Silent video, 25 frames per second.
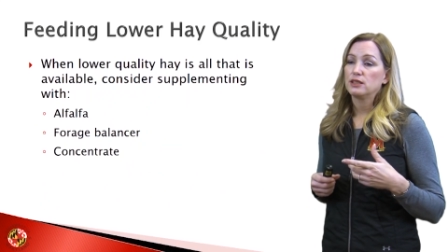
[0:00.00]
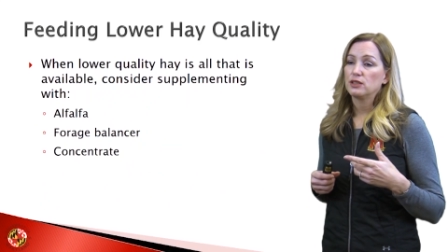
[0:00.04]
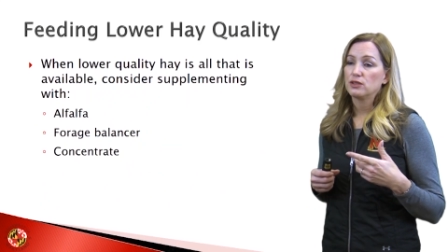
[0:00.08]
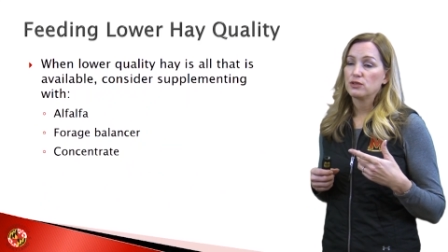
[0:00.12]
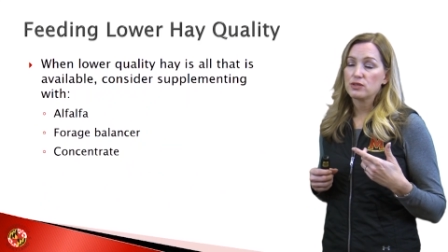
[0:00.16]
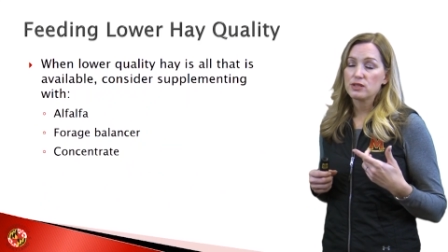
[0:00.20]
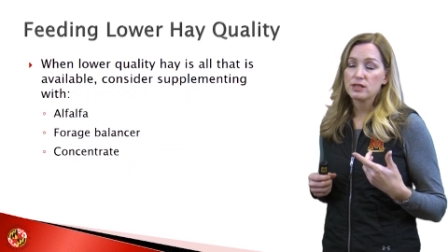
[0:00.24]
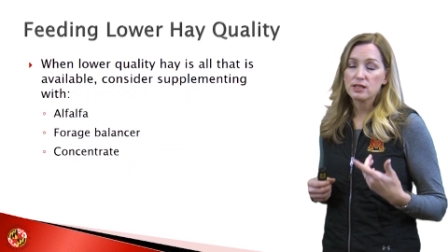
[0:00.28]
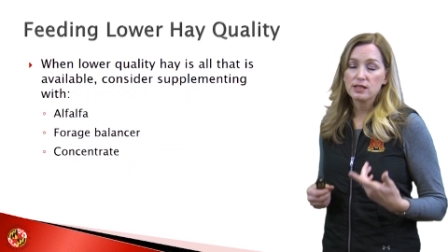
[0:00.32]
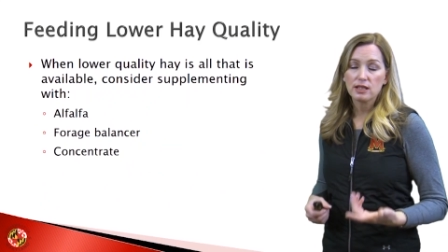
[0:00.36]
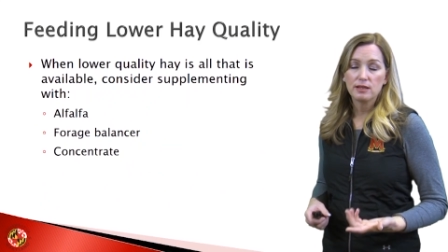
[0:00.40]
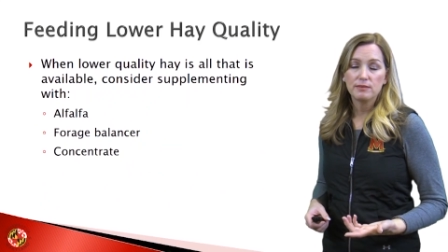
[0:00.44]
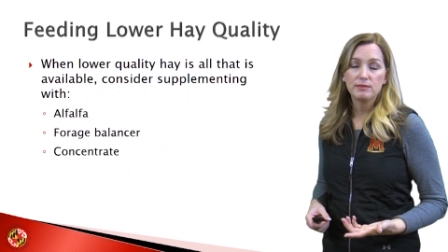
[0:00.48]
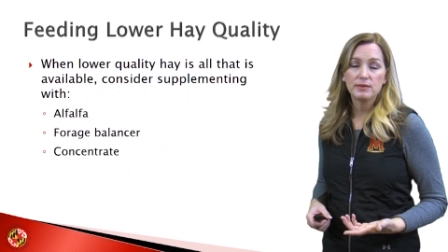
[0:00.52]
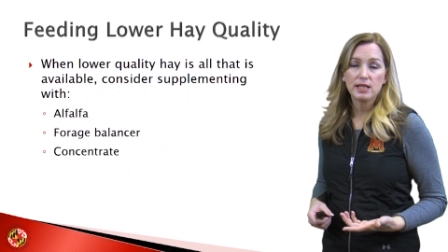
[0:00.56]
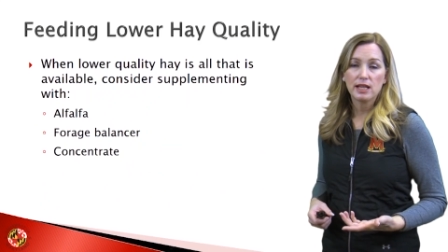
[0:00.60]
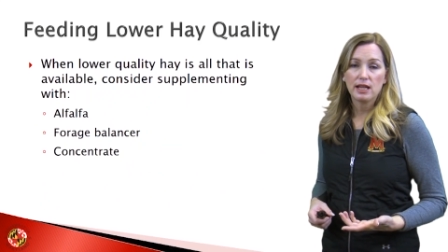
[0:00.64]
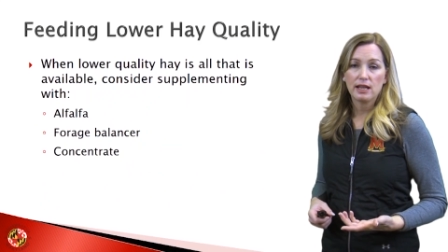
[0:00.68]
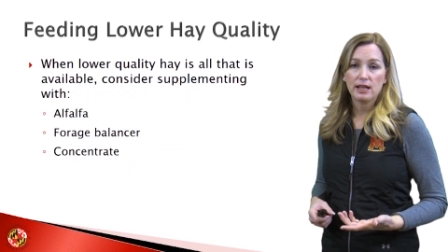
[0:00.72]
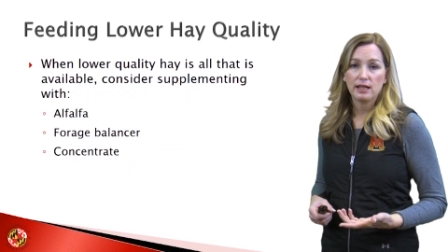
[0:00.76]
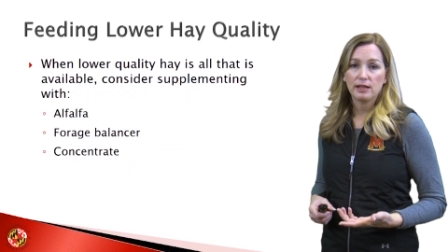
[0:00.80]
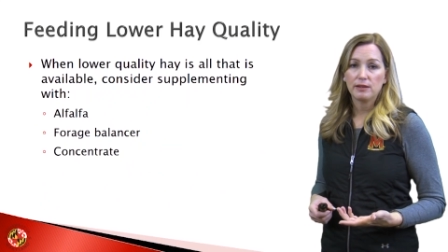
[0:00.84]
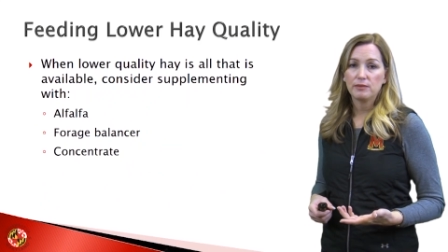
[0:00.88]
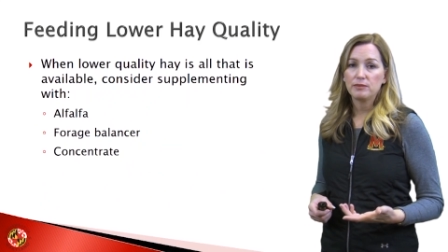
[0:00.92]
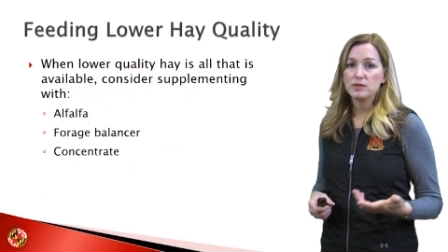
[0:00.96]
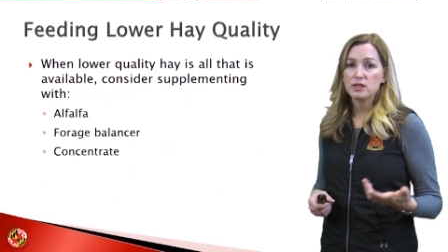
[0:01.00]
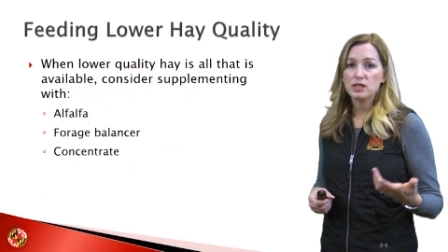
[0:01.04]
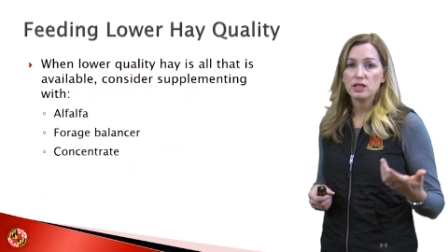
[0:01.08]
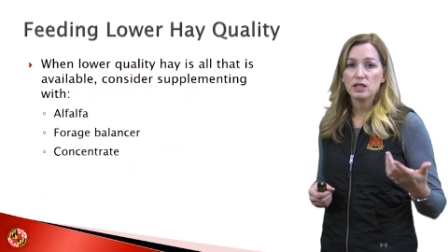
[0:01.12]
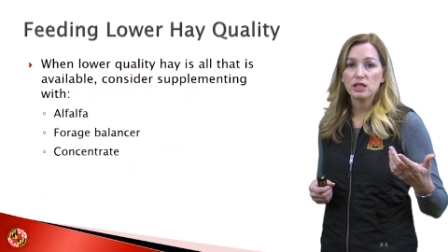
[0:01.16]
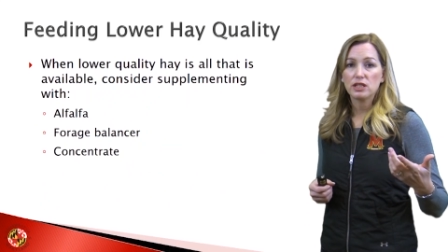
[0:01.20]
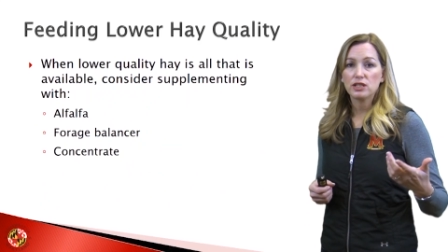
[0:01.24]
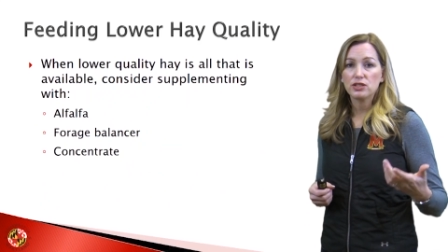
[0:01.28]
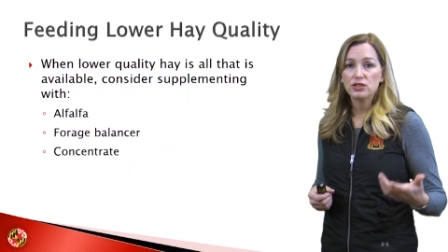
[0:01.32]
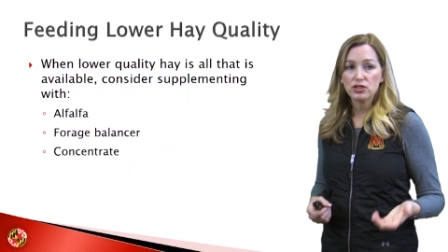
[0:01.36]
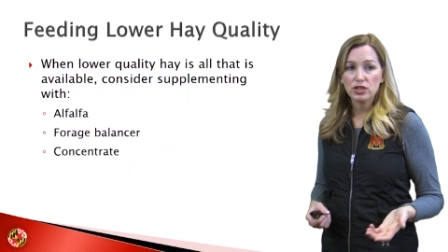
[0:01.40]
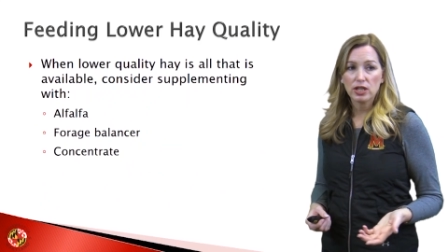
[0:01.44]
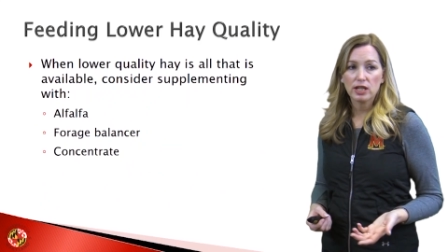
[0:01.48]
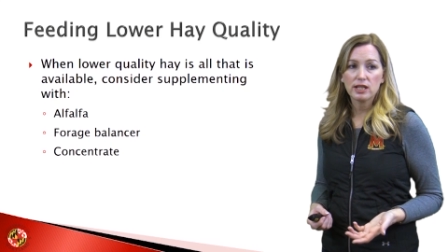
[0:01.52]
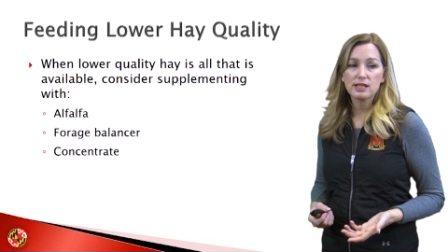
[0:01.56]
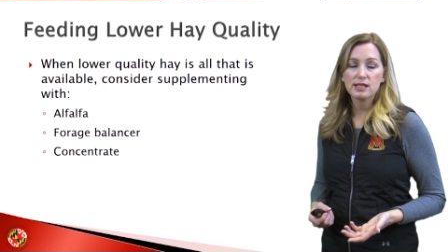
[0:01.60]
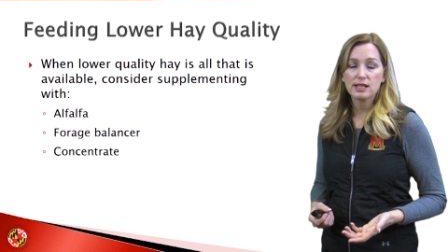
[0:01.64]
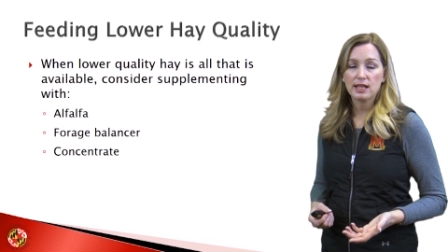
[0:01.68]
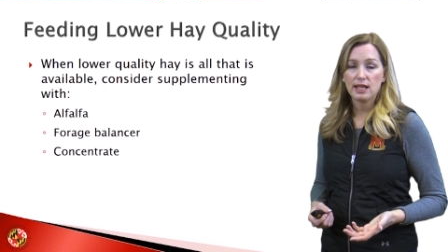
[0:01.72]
sometimes you just